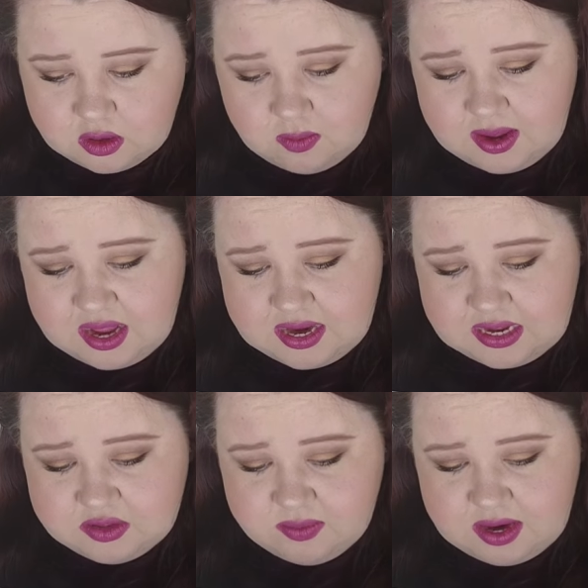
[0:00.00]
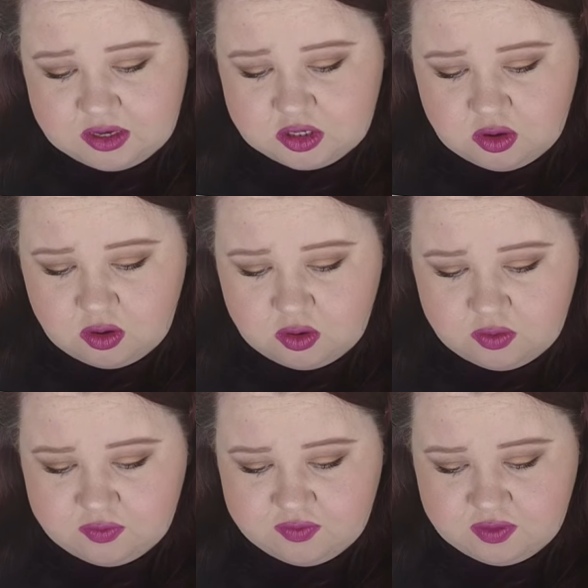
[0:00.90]
quite a nice range
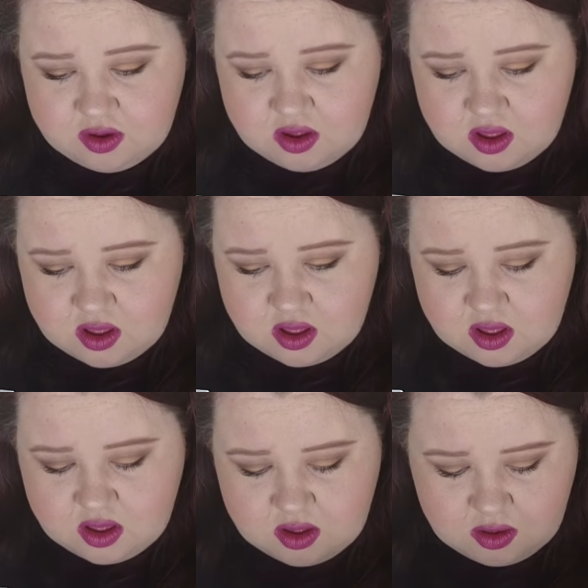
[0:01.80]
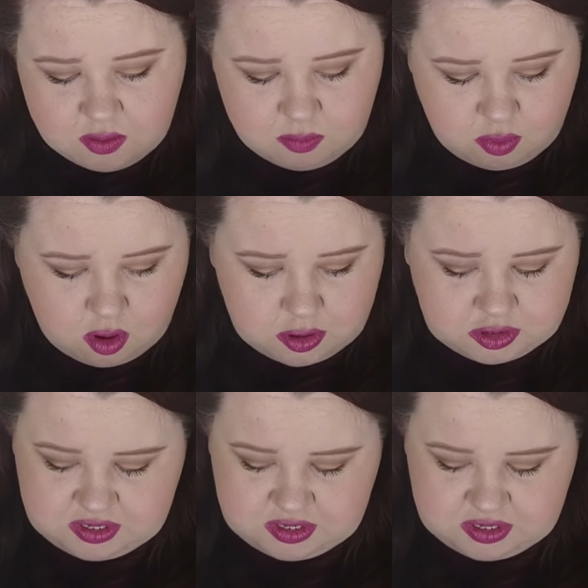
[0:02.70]
of brow